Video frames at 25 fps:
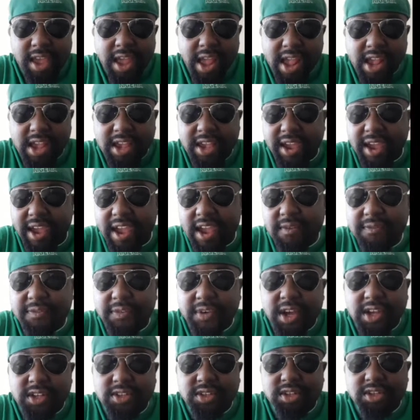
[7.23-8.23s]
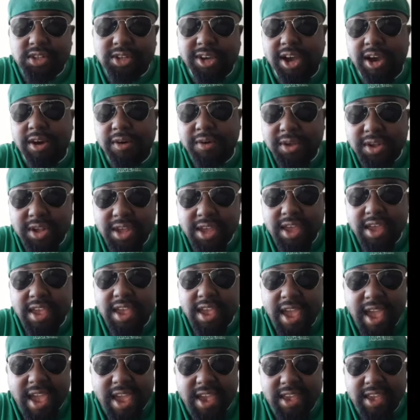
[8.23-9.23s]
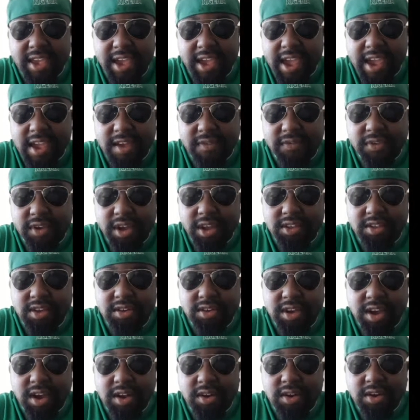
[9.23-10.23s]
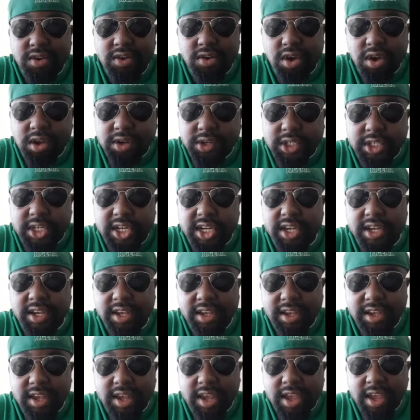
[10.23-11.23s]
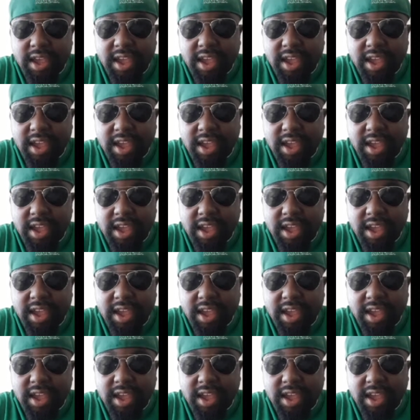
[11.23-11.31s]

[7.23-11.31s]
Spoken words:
aka Versatile, aka Versatile Onochie,